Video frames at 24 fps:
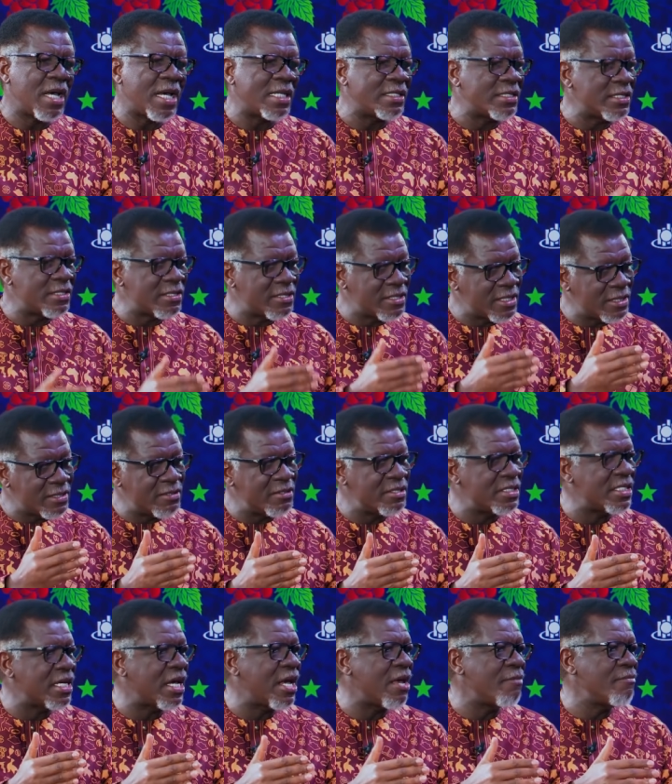at a certain
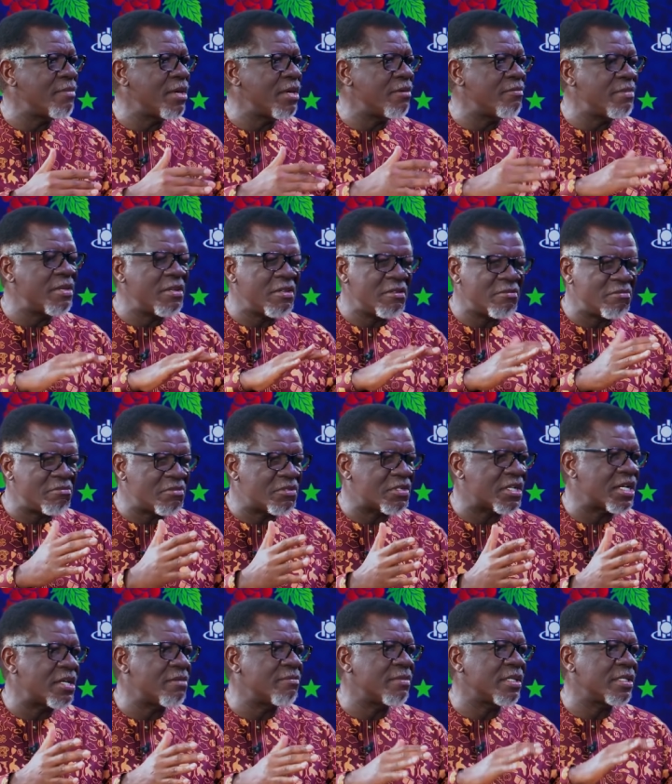time, maybe
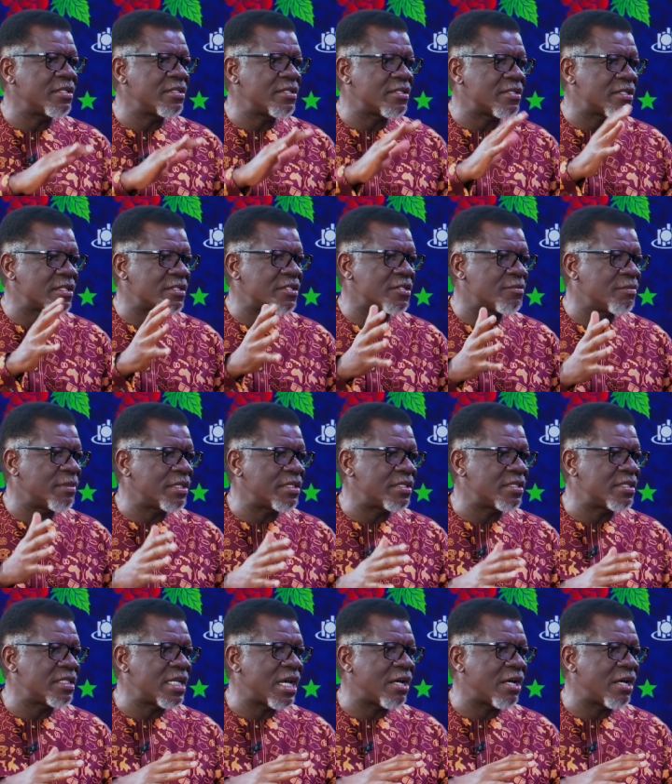3 months, 6 months